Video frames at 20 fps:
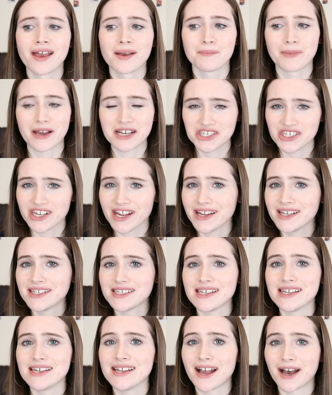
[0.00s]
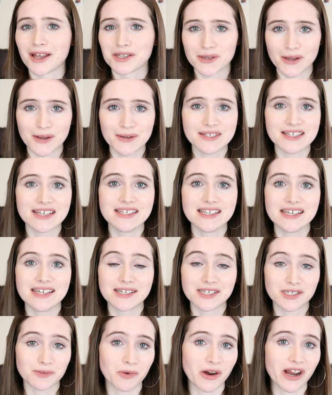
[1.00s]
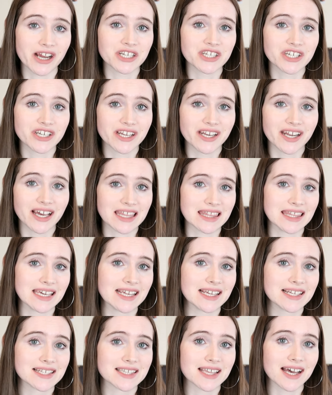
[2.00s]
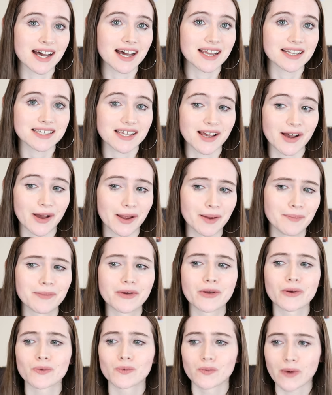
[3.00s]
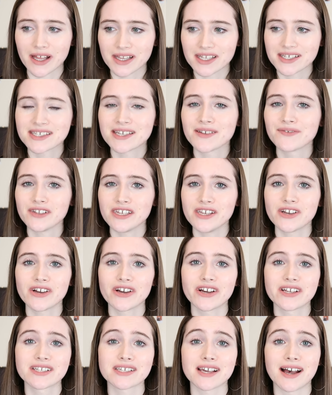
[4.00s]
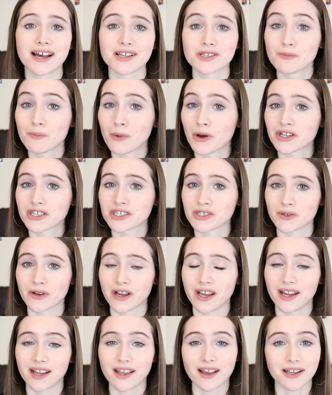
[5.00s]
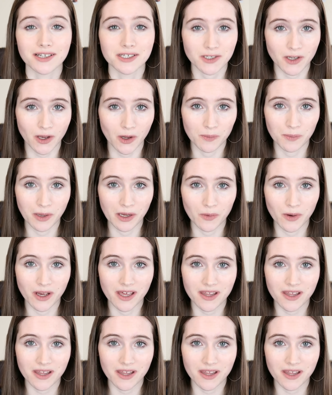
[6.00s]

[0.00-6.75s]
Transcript: My GAD and OCD and depression are things that I'm relatively good at monitoring and coping